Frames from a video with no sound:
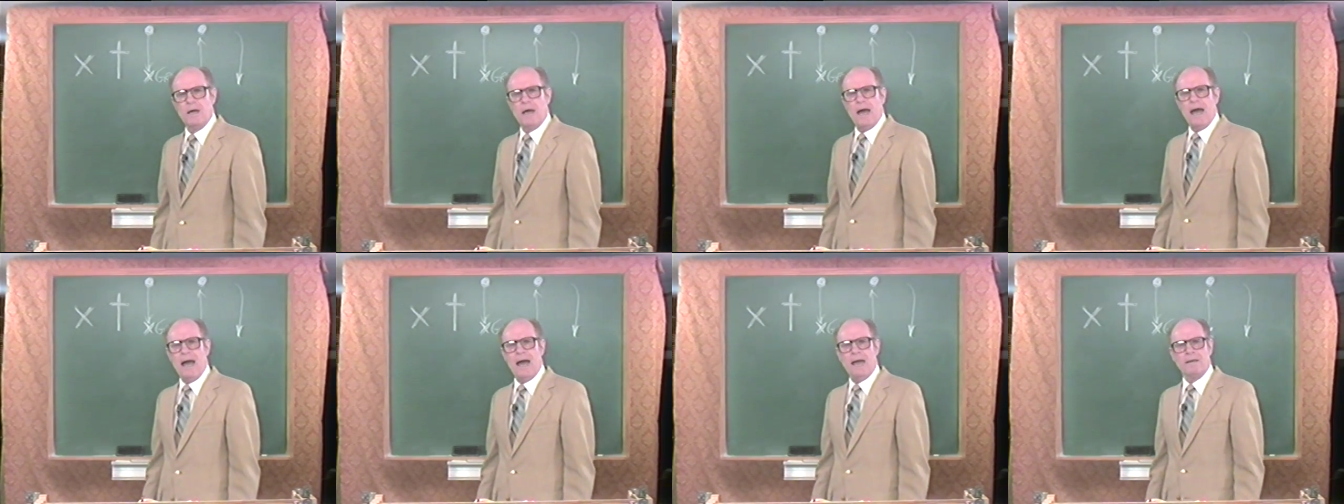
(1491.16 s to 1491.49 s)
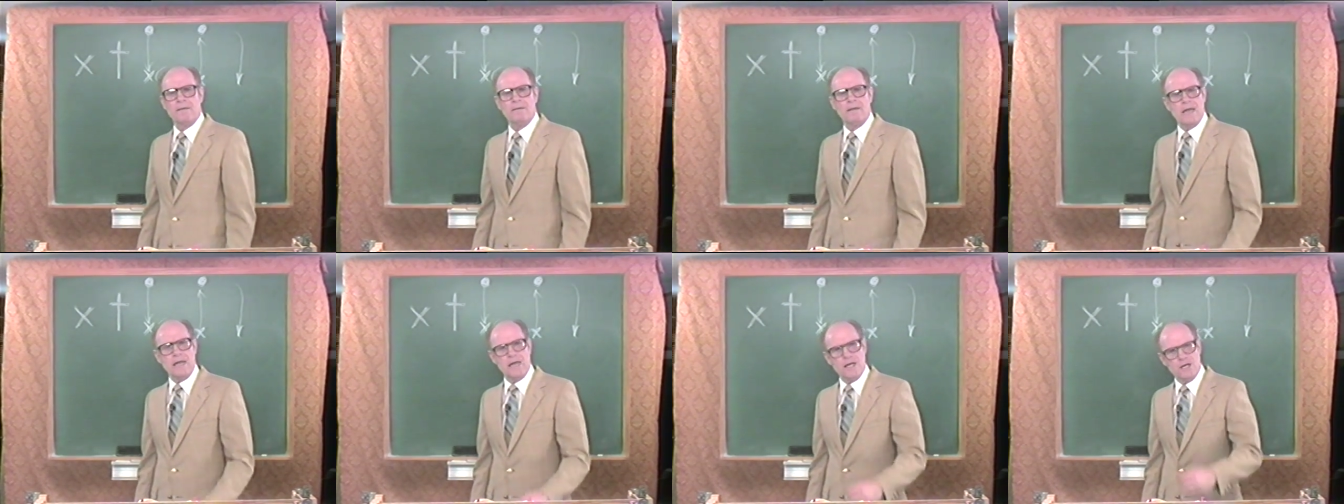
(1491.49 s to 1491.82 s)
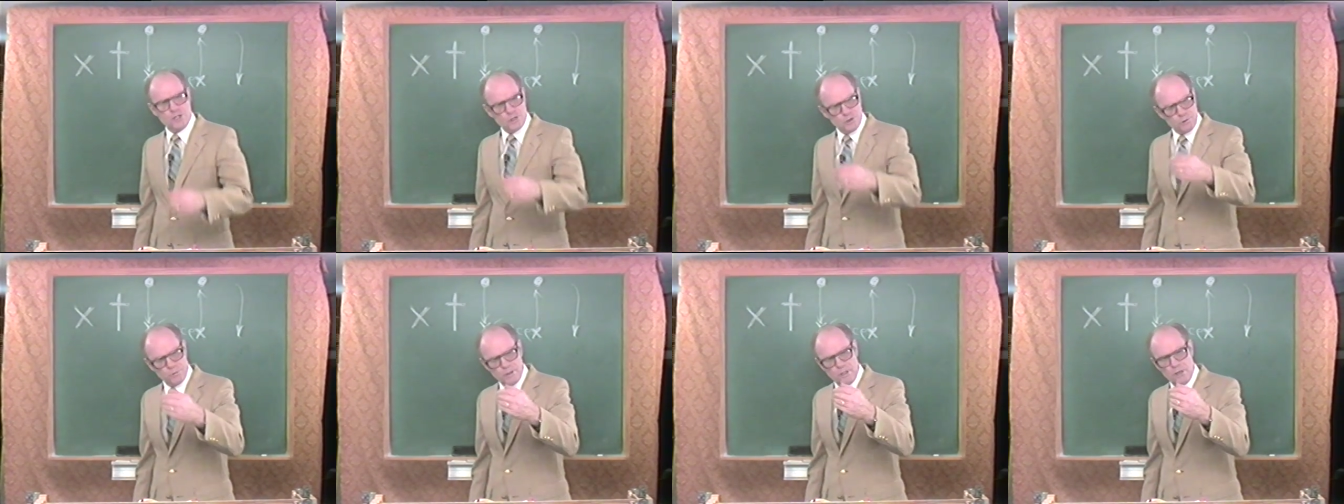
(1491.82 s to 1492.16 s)
And
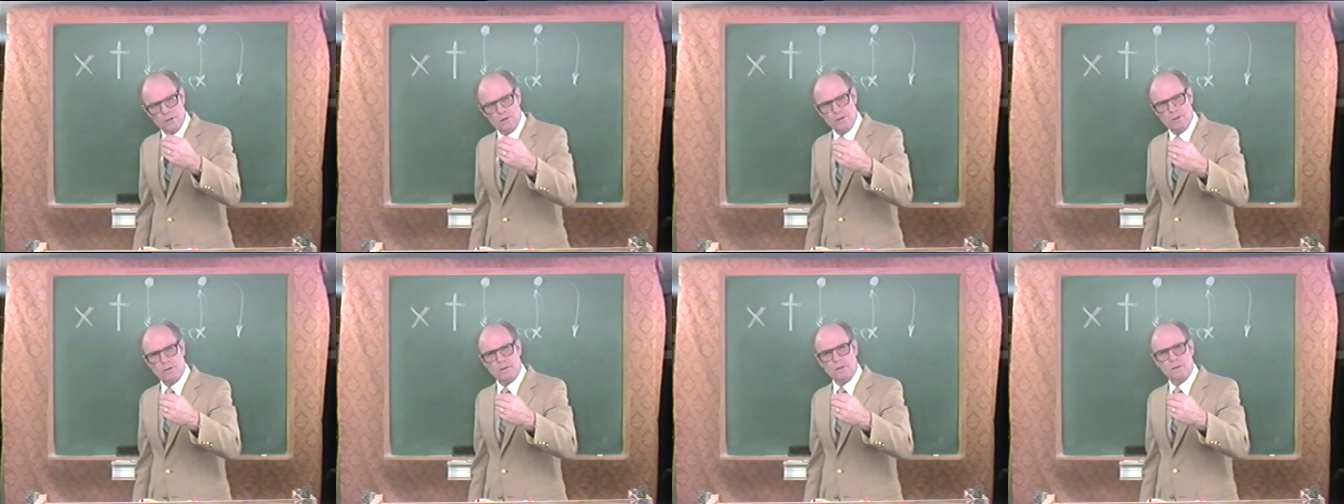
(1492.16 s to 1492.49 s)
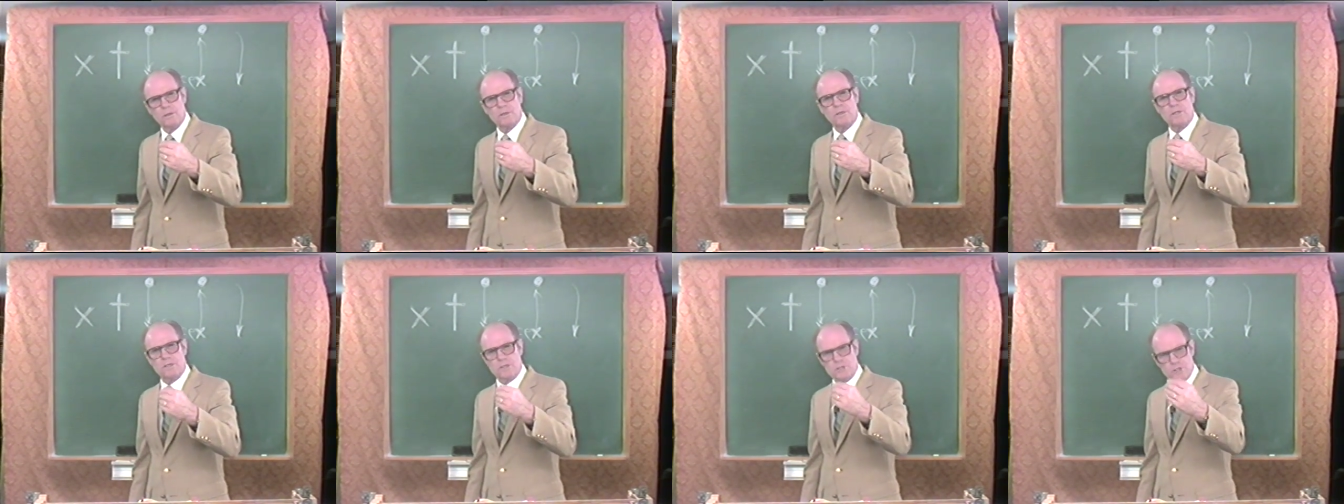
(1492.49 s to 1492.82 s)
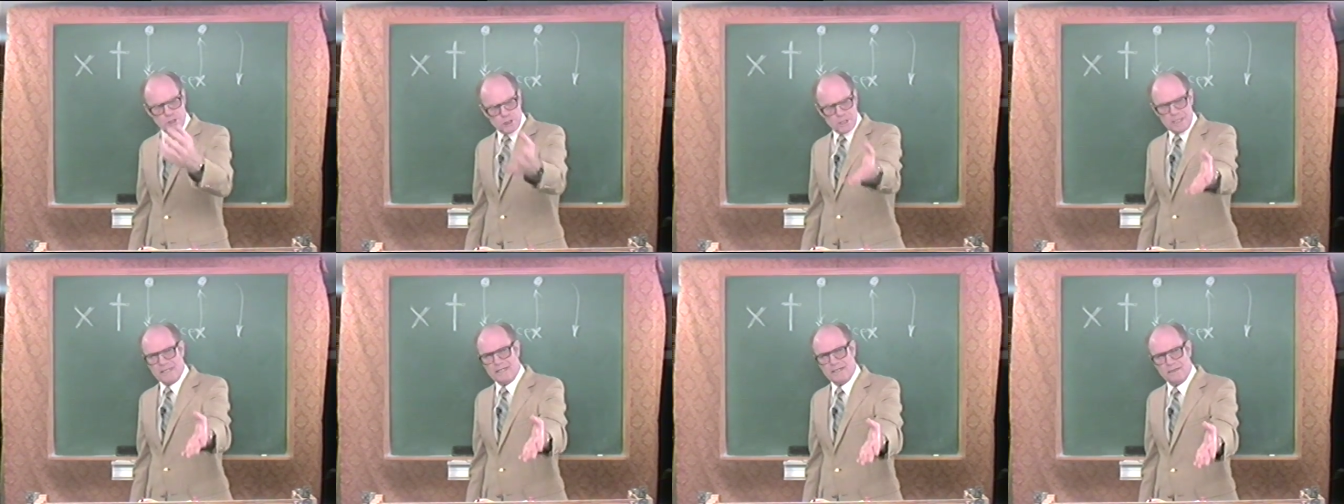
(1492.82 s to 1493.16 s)
Israel
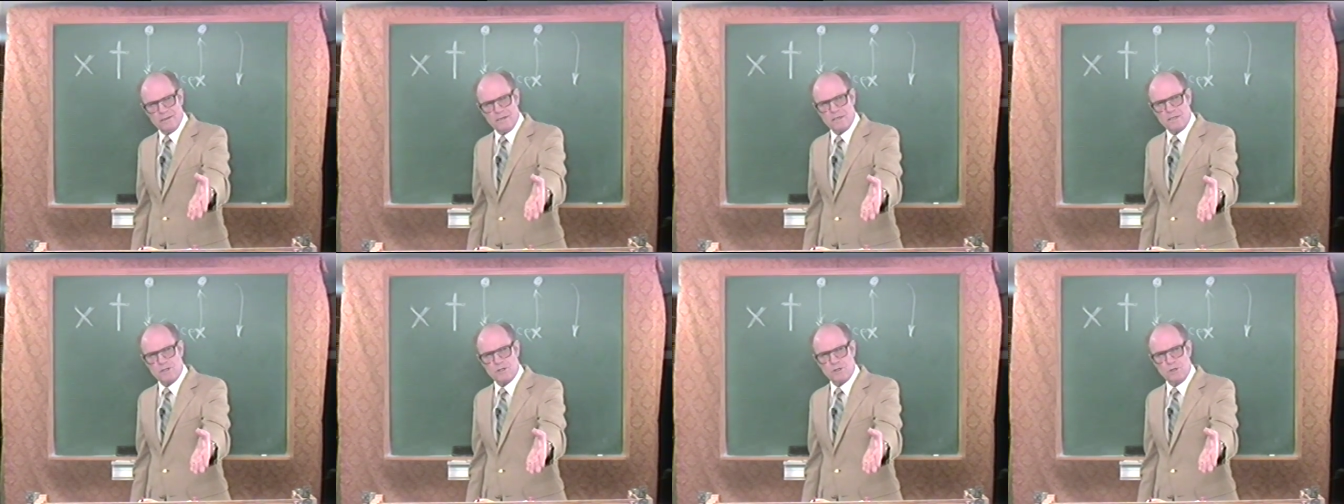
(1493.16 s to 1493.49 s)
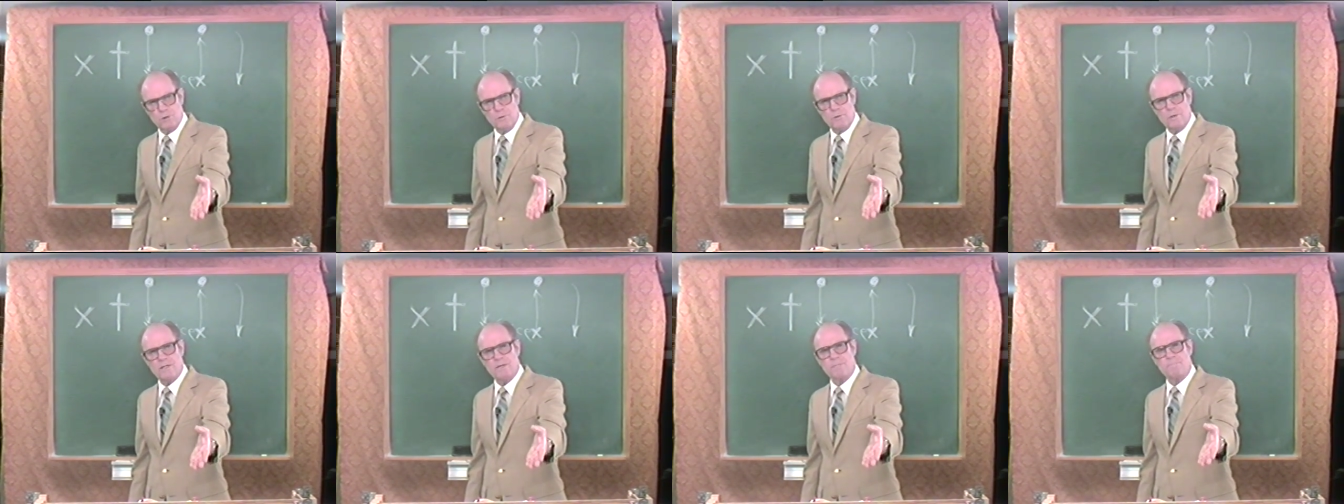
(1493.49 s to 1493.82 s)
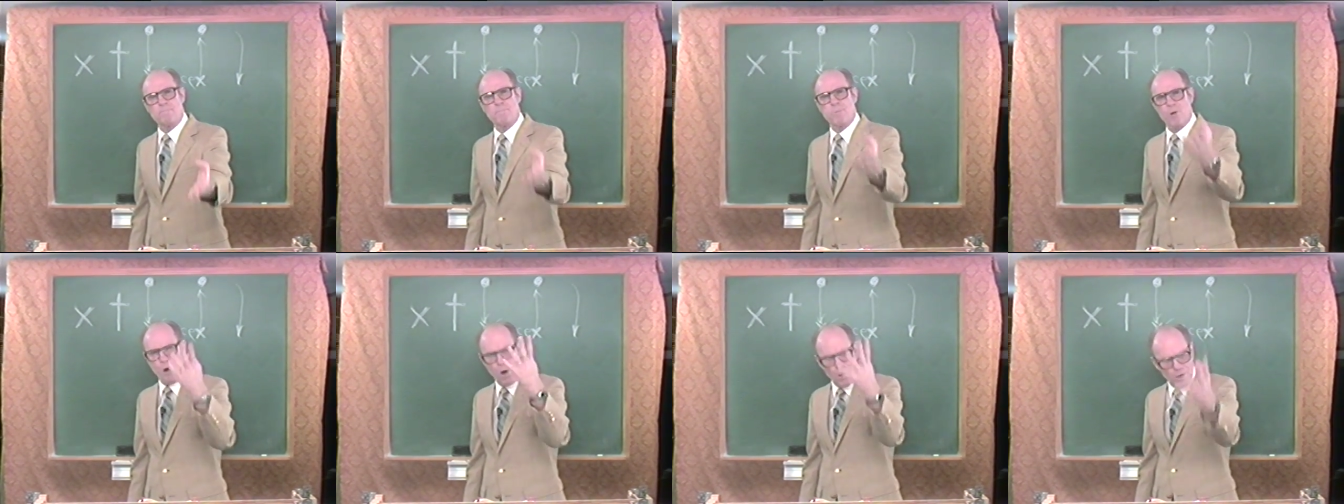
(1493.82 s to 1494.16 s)
consented unto
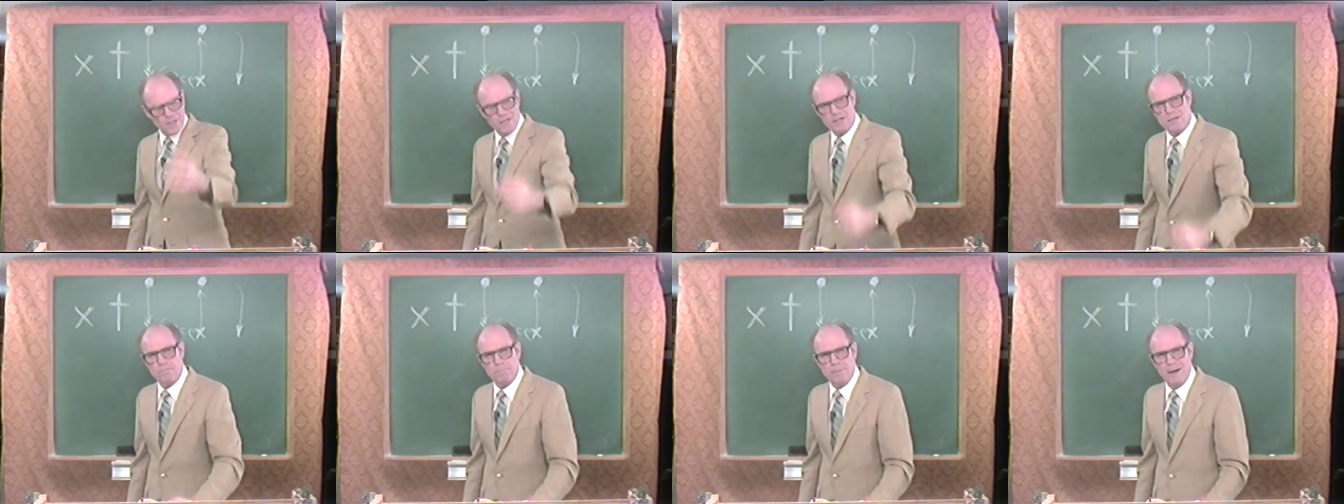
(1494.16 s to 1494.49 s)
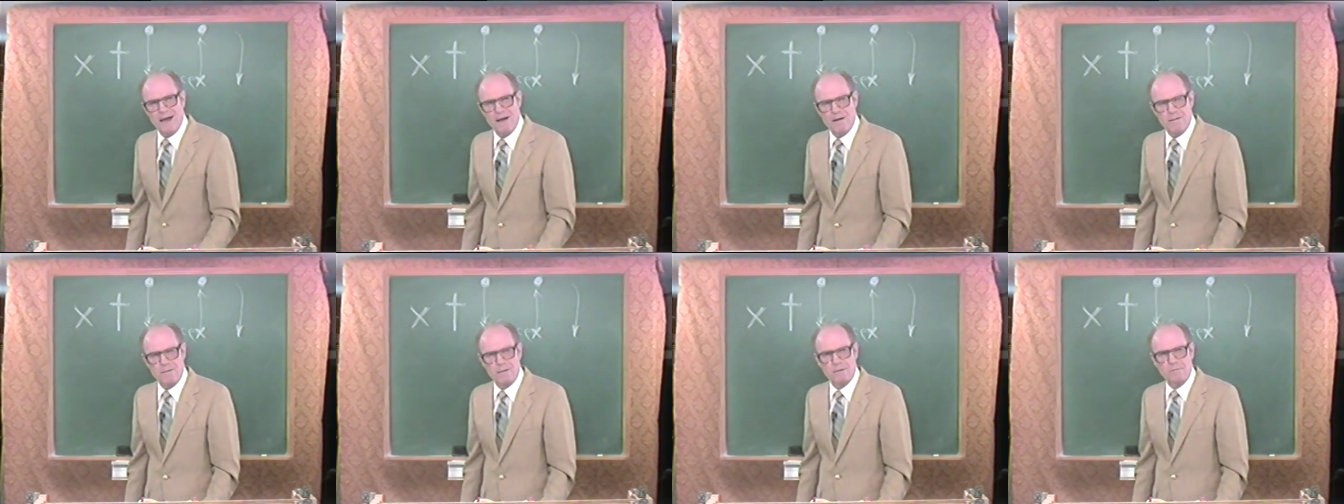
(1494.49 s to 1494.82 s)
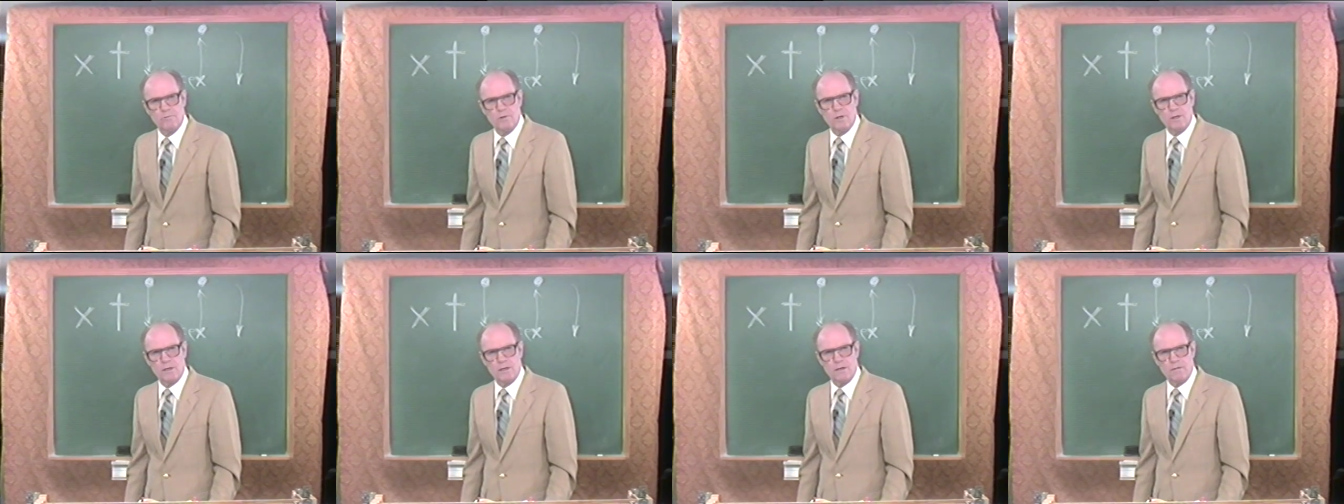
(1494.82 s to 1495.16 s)
it, brought it about, and
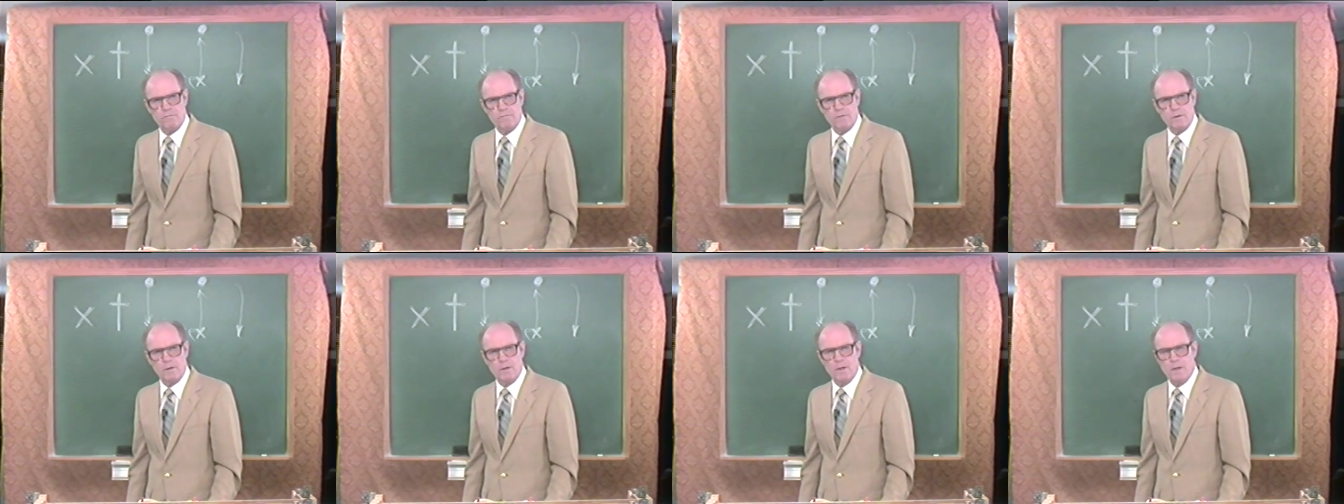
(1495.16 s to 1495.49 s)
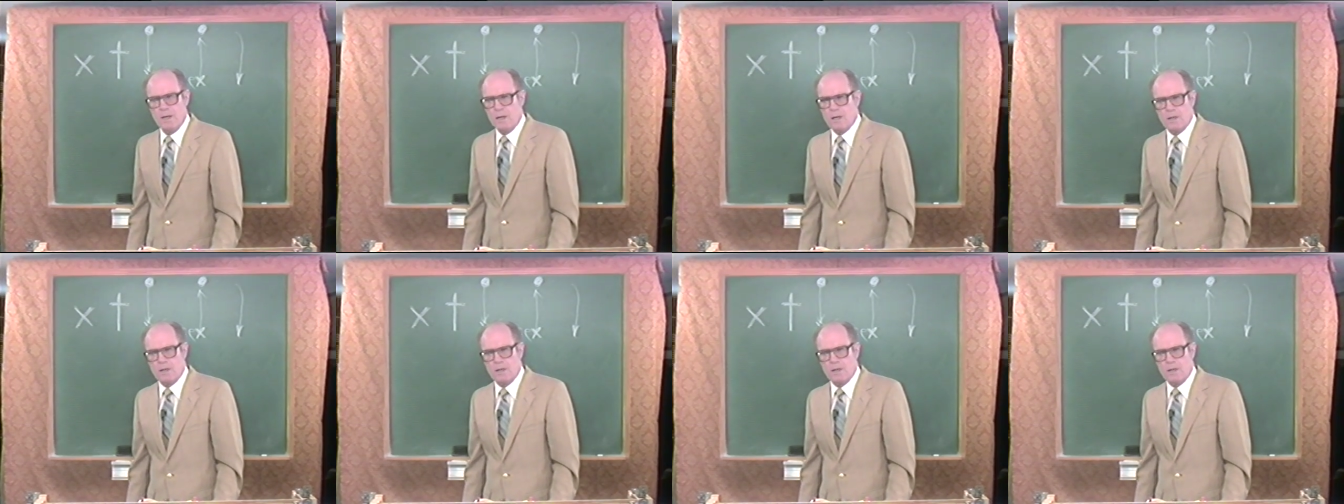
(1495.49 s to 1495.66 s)
whatever.